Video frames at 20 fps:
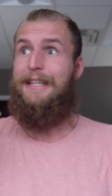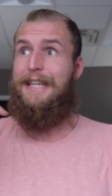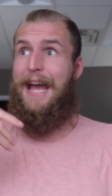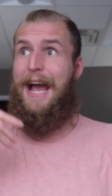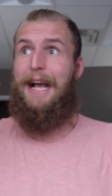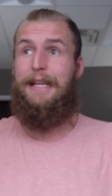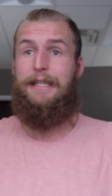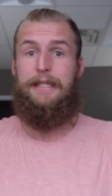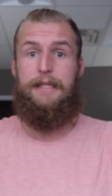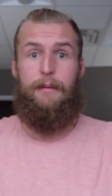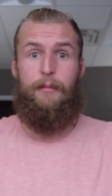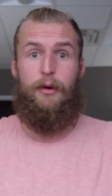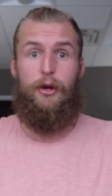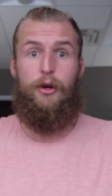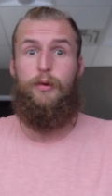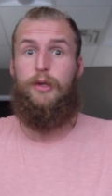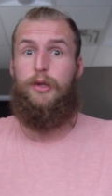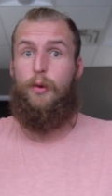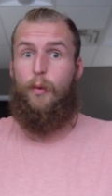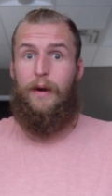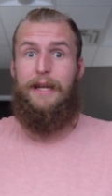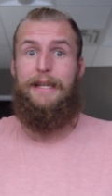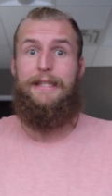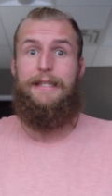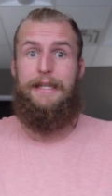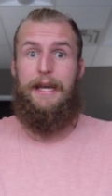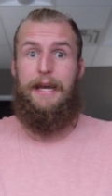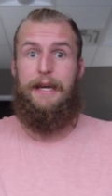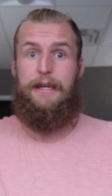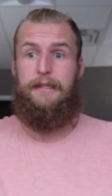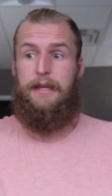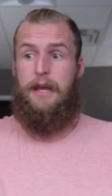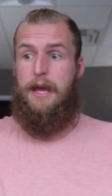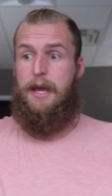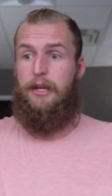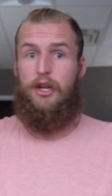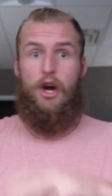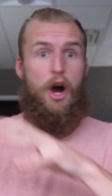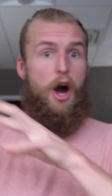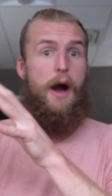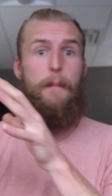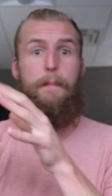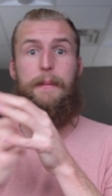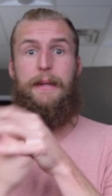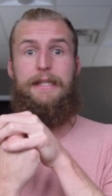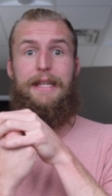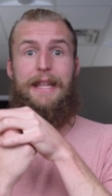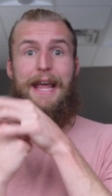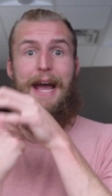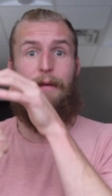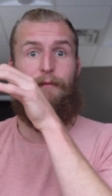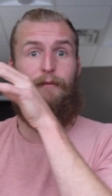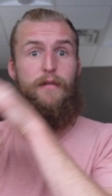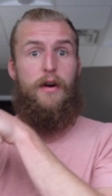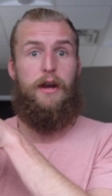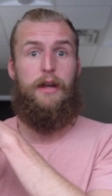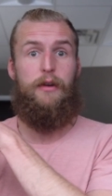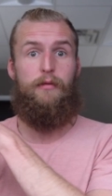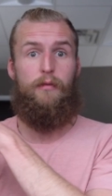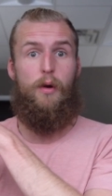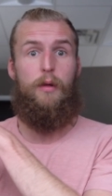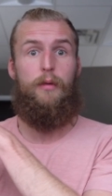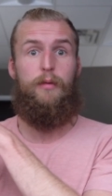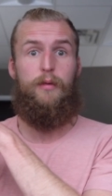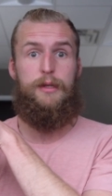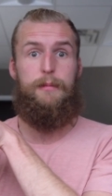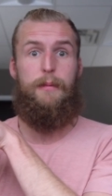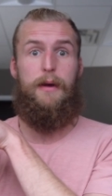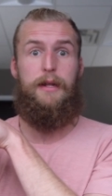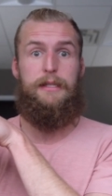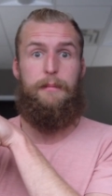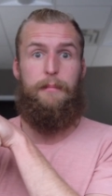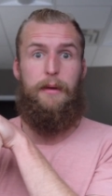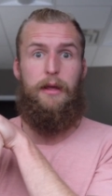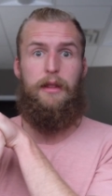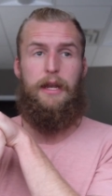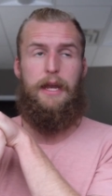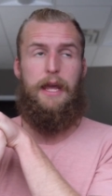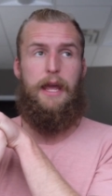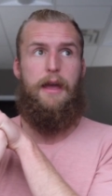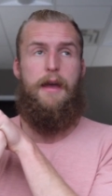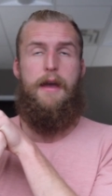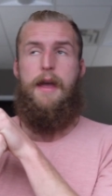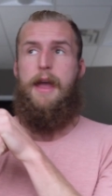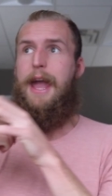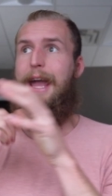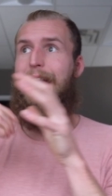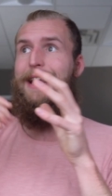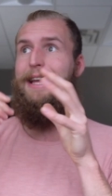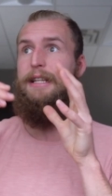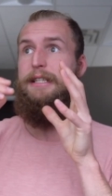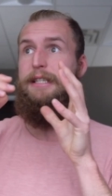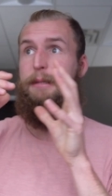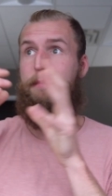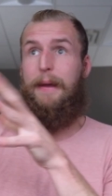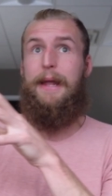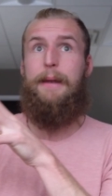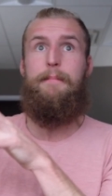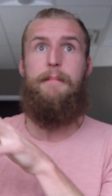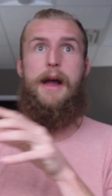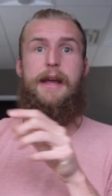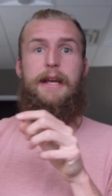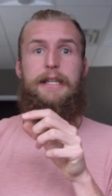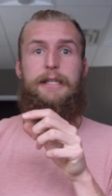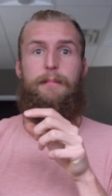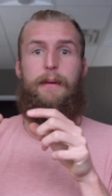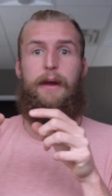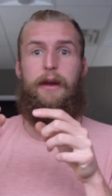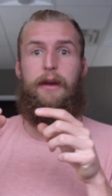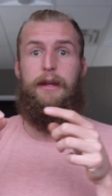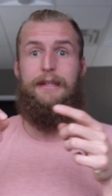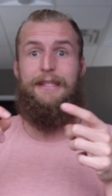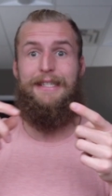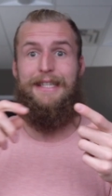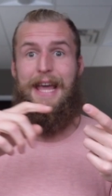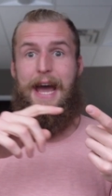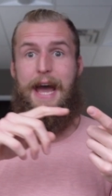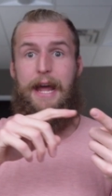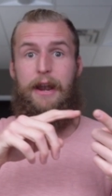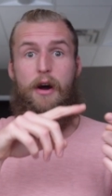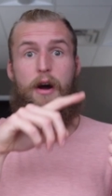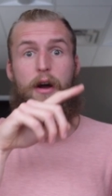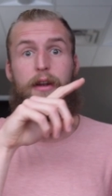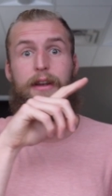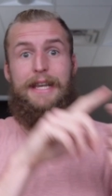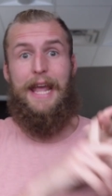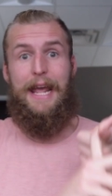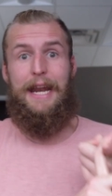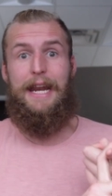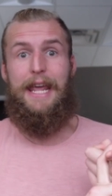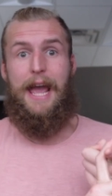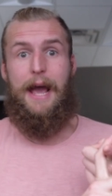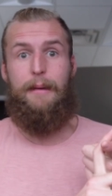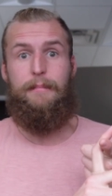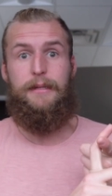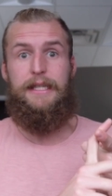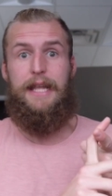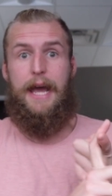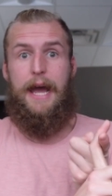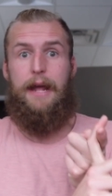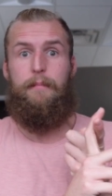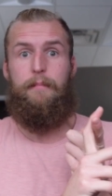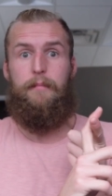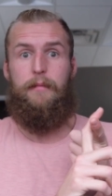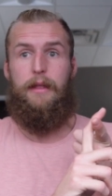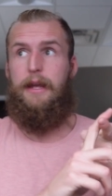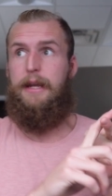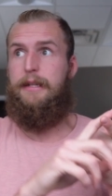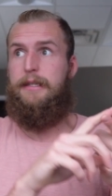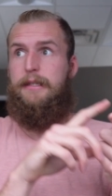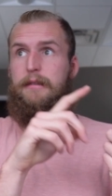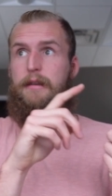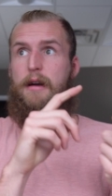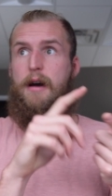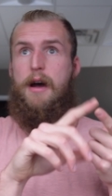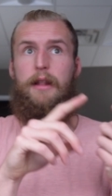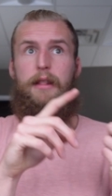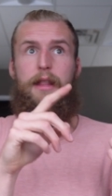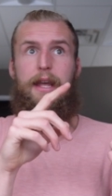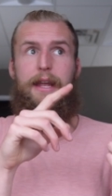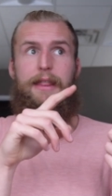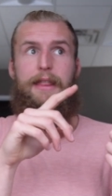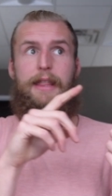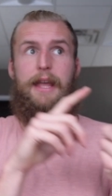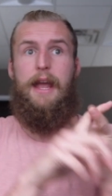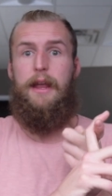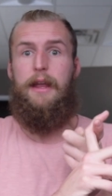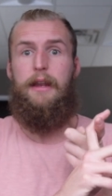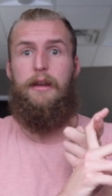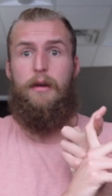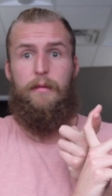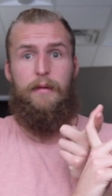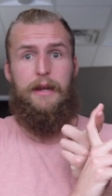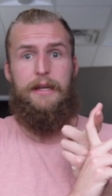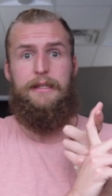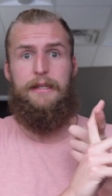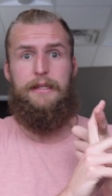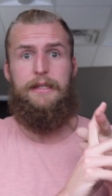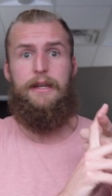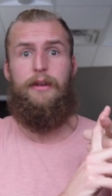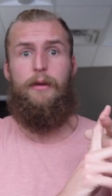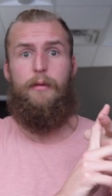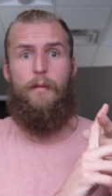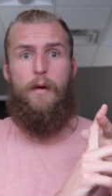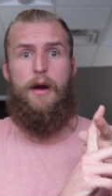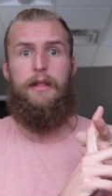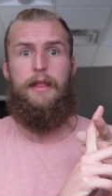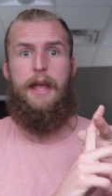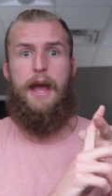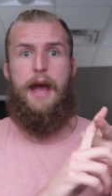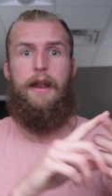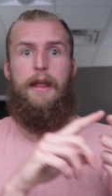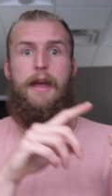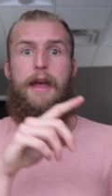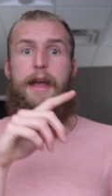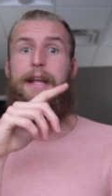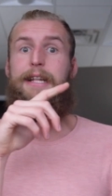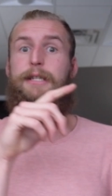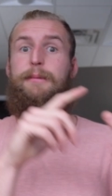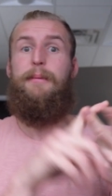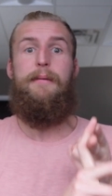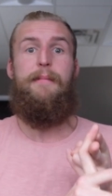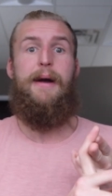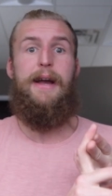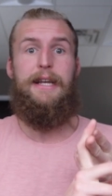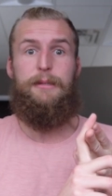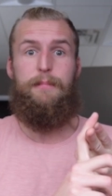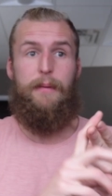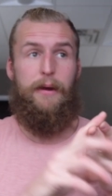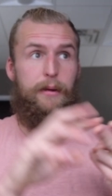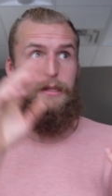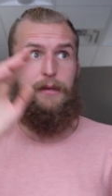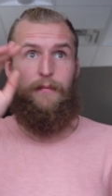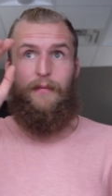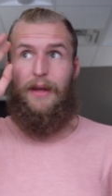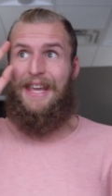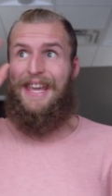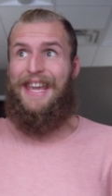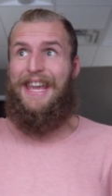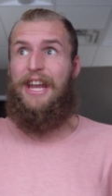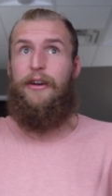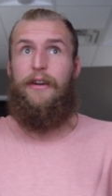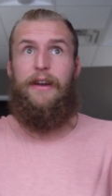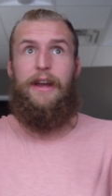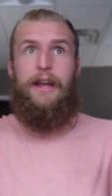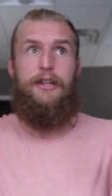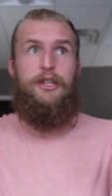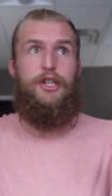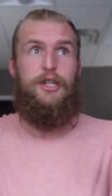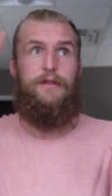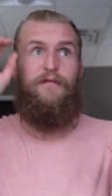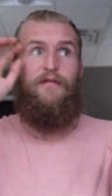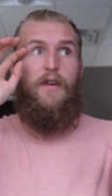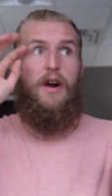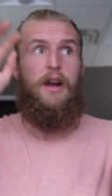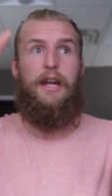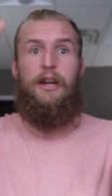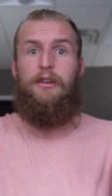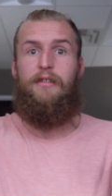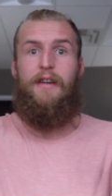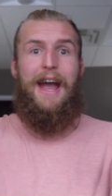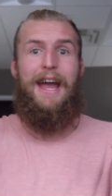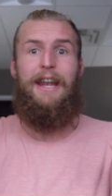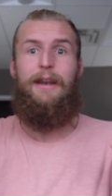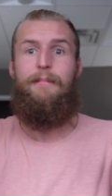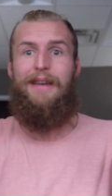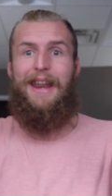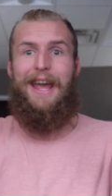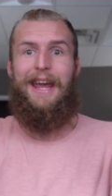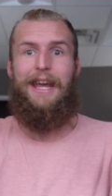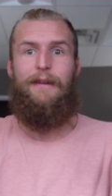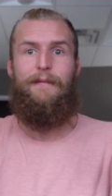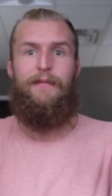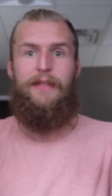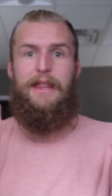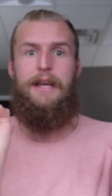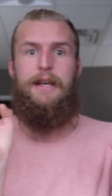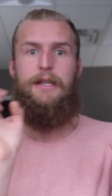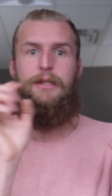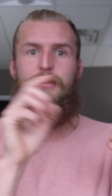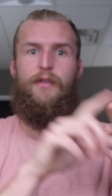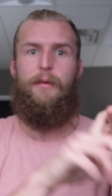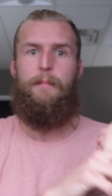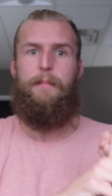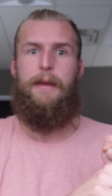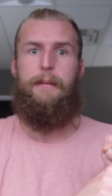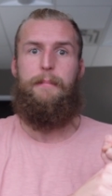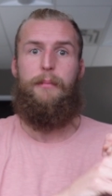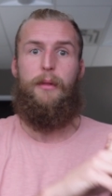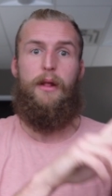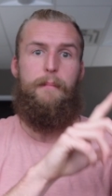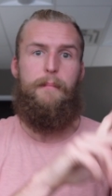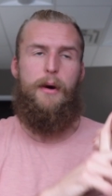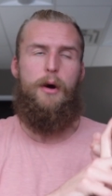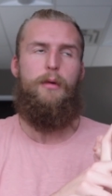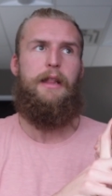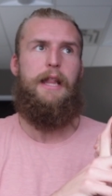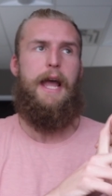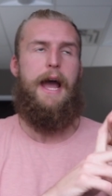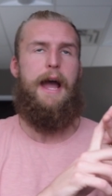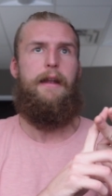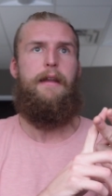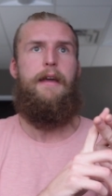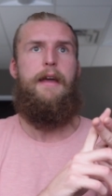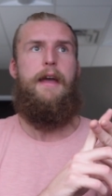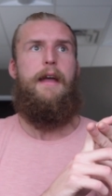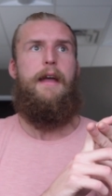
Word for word: to ask someone who's 26 to hop into that fucking role and responsibility. And it's been my experience that on dating apps that it's not like they don't necessarily want that. It's been my experience of like hearing just fucking random negative things from people about that.